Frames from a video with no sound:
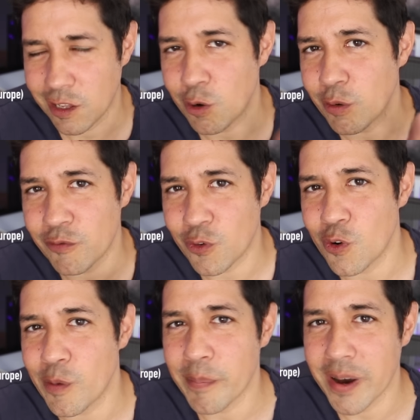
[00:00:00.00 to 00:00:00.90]
along
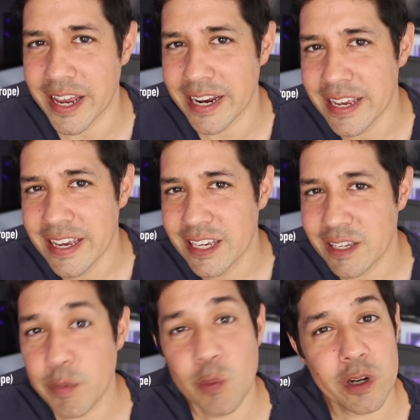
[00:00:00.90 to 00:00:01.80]
for mine.
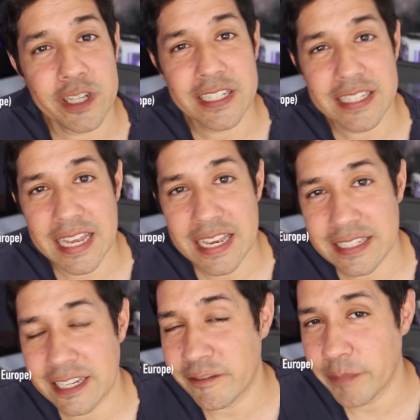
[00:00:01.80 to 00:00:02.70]
You've been watching Star
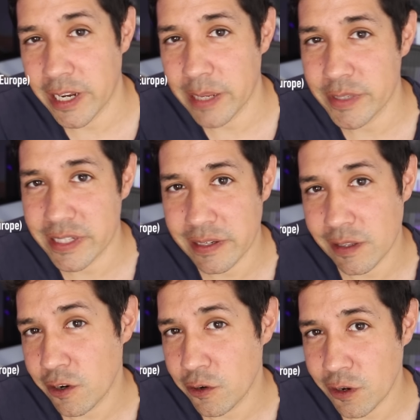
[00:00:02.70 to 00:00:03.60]
Stuff. My name is
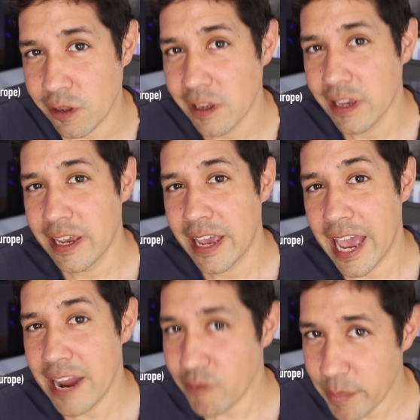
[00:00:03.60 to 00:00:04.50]
Dylan O'Donnell.
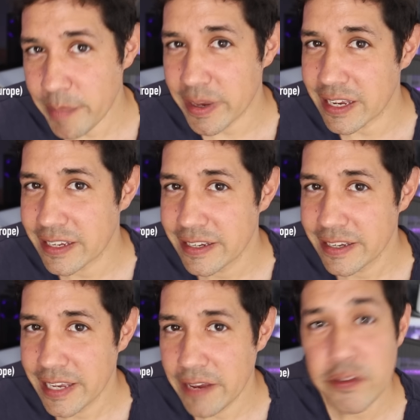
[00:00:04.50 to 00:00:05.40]
And remember,
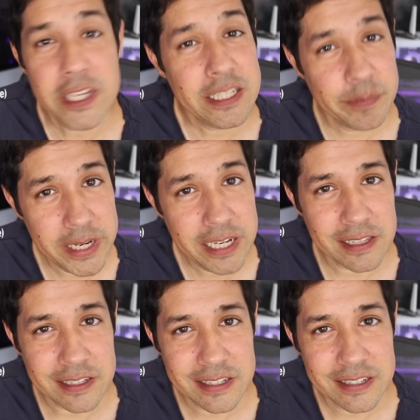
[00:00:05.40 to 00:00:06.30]
everything is
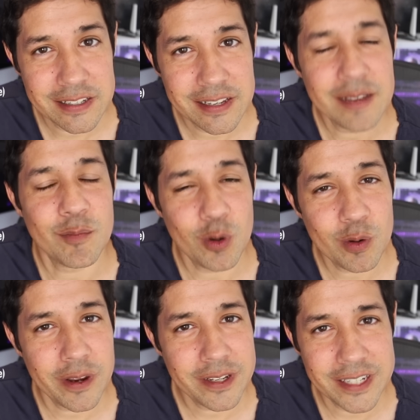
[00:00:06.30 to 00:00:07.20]
meaningless and we're
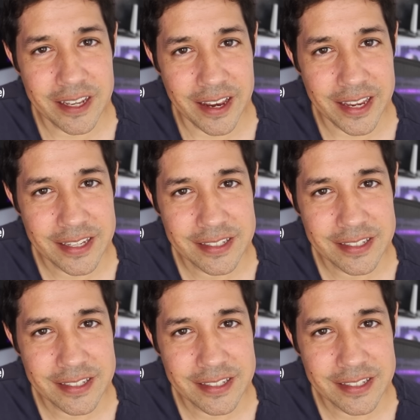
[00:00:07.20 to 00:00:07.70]
all going to die.